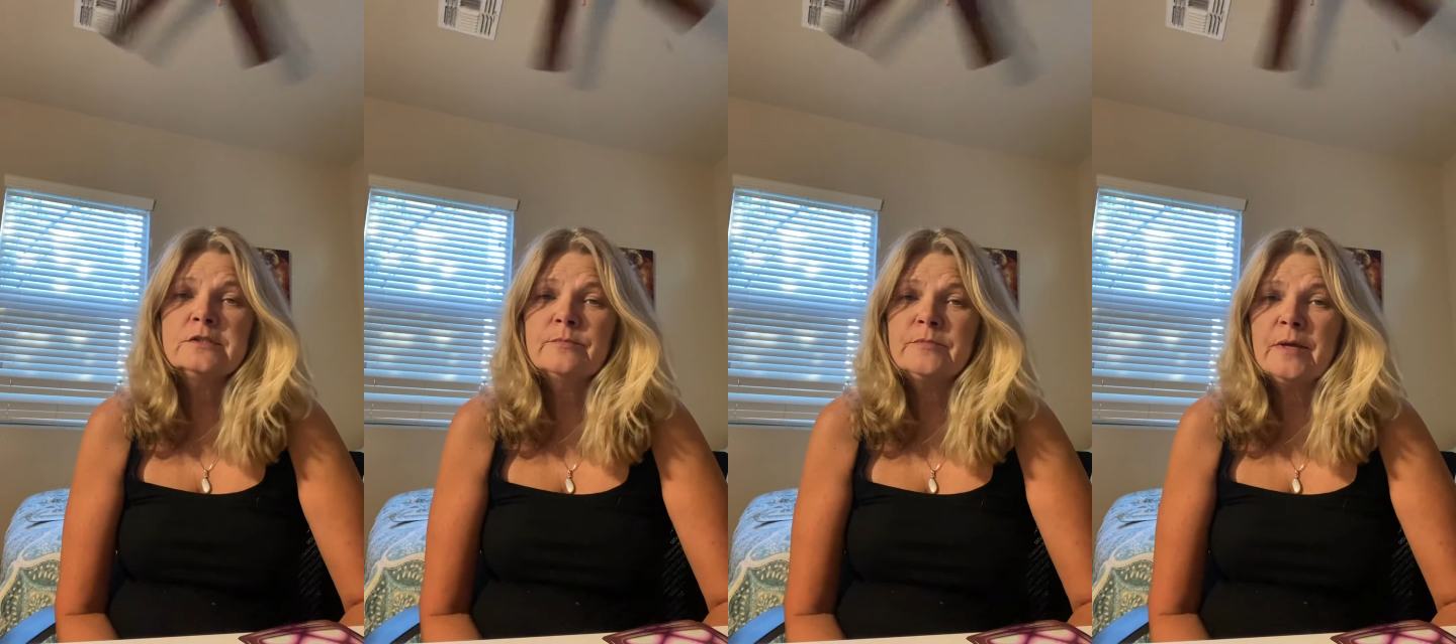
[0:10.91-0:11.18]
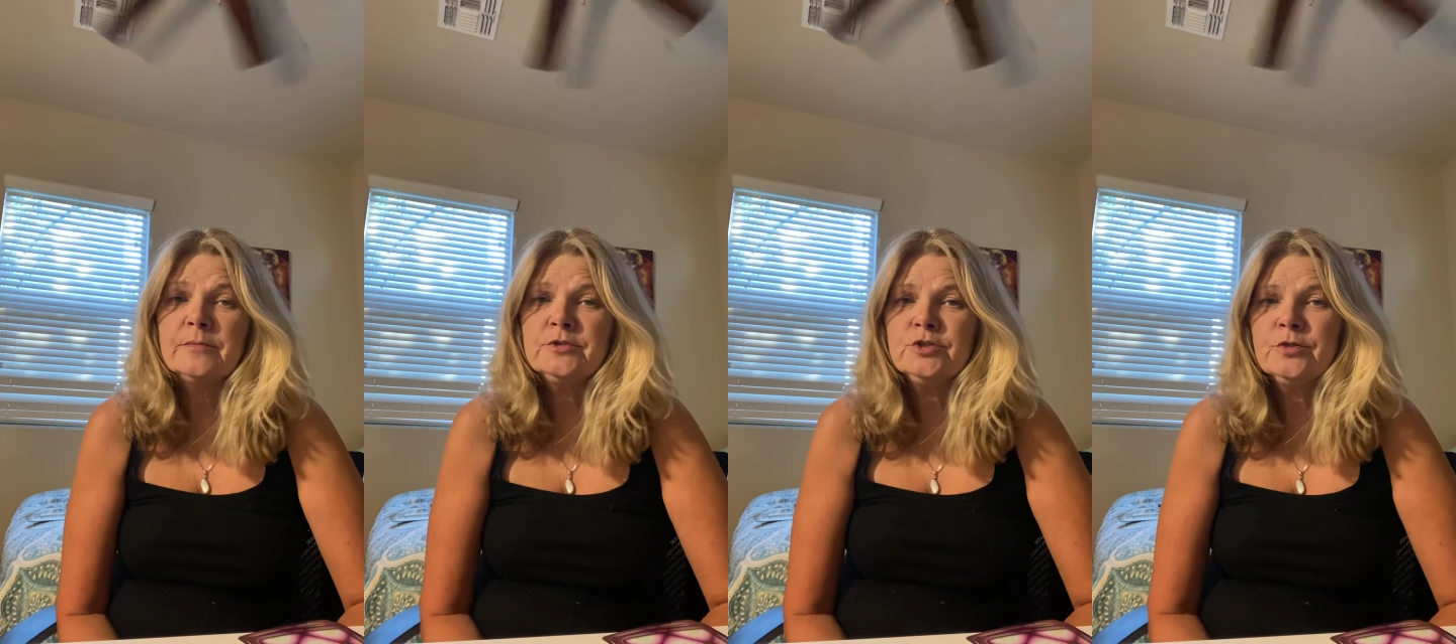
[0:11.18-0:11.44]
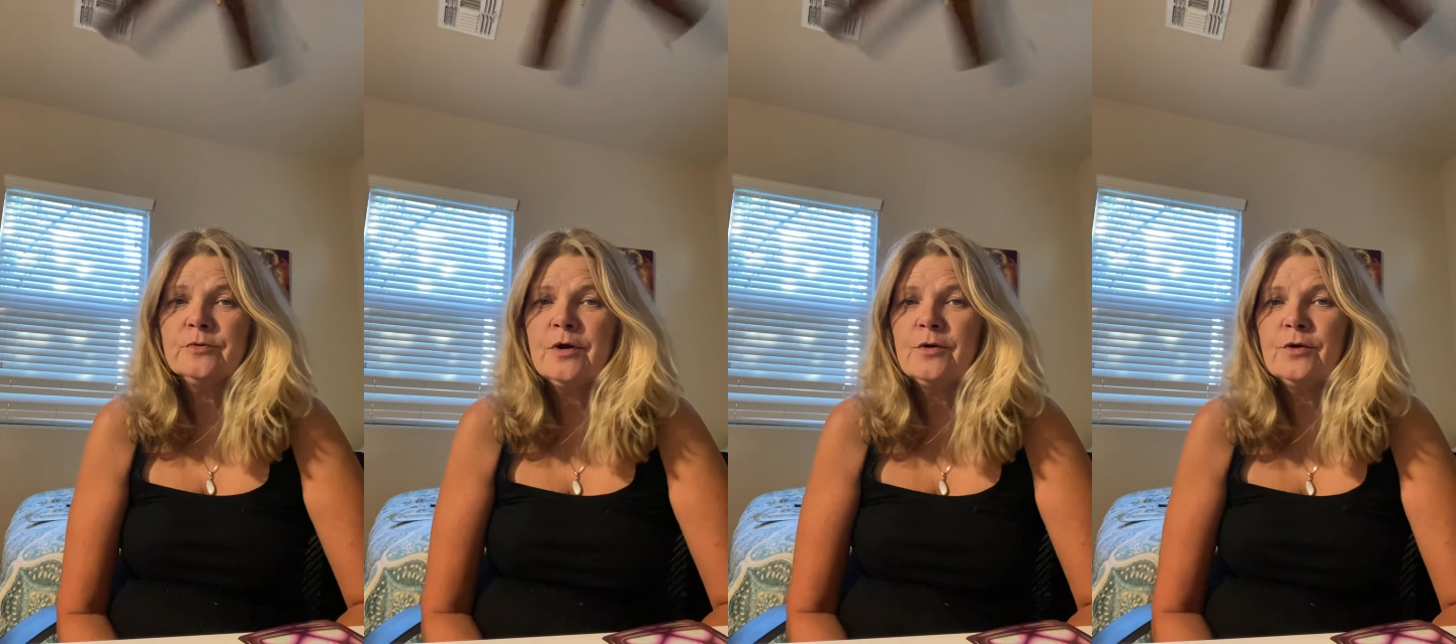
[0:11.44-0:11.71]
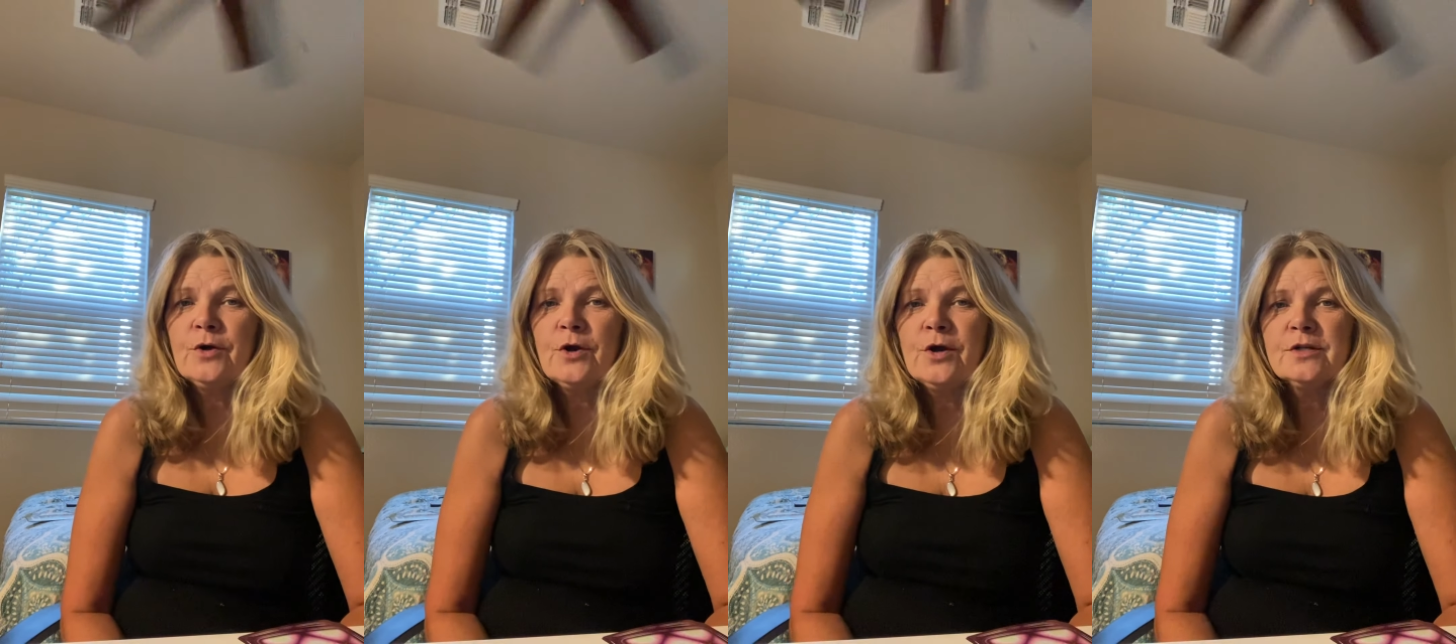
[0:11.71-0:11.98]
sometimes tarot
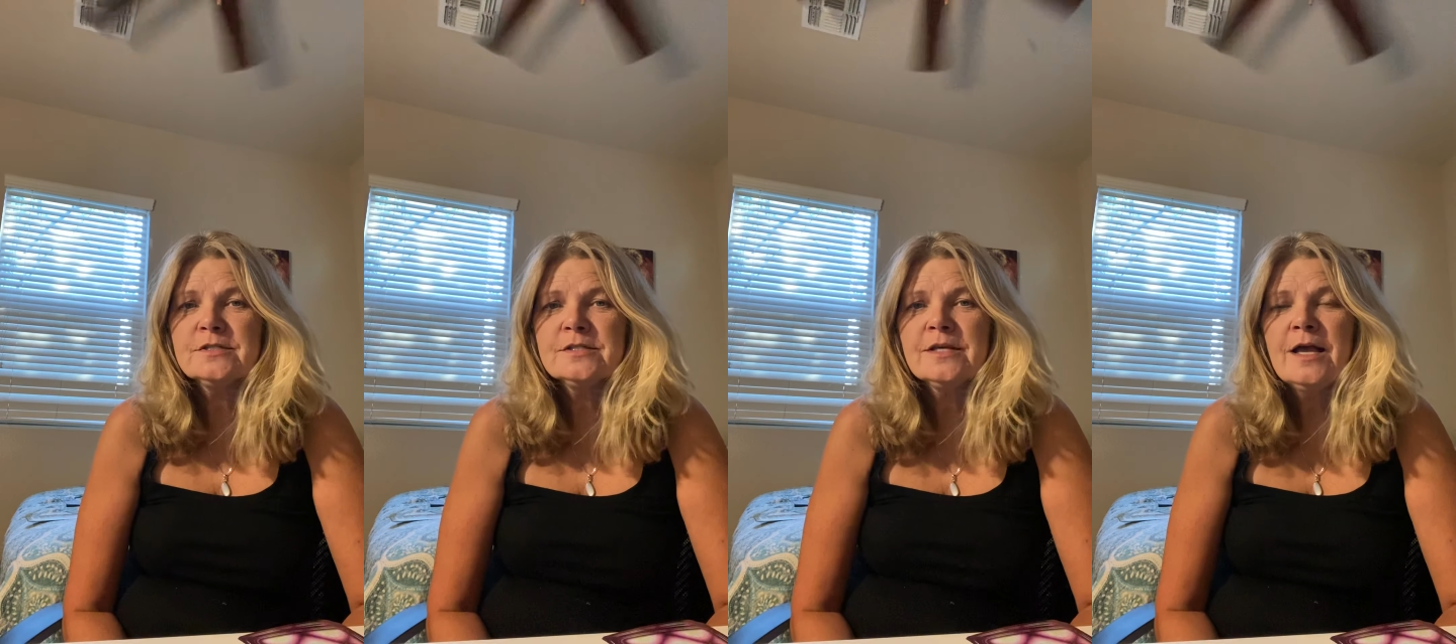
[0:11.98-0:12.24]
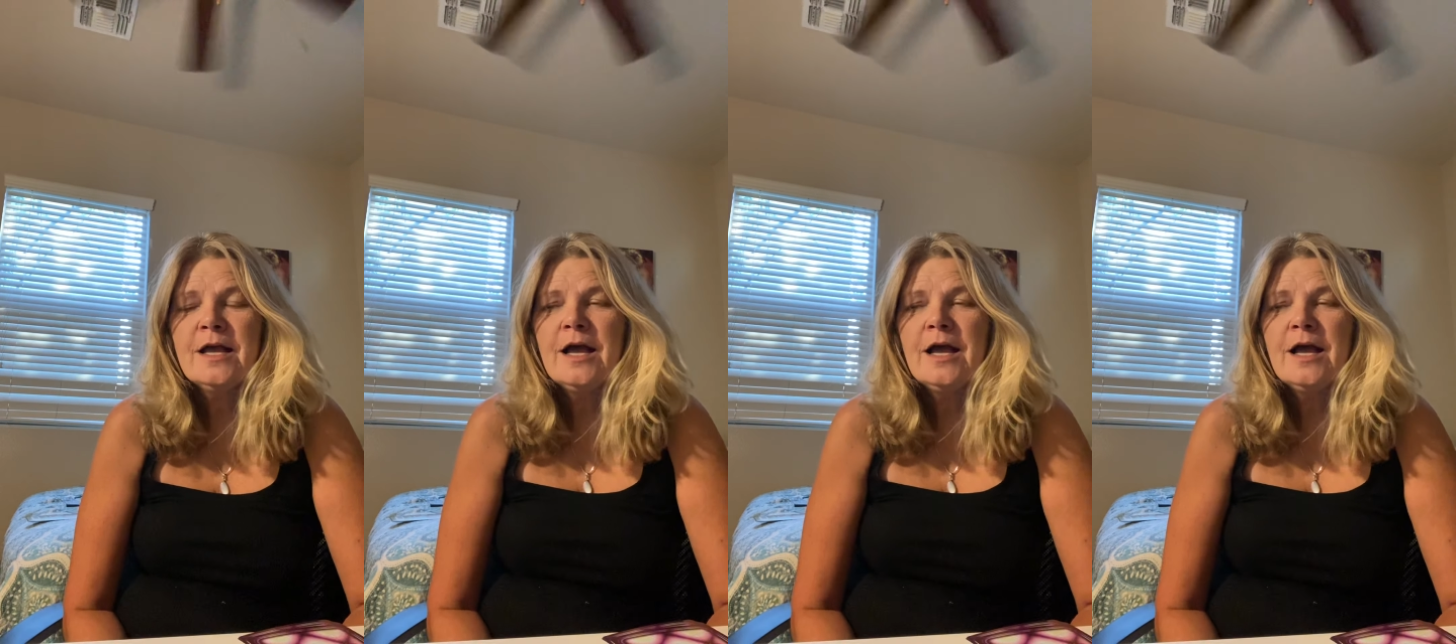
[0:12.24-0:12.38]
cards.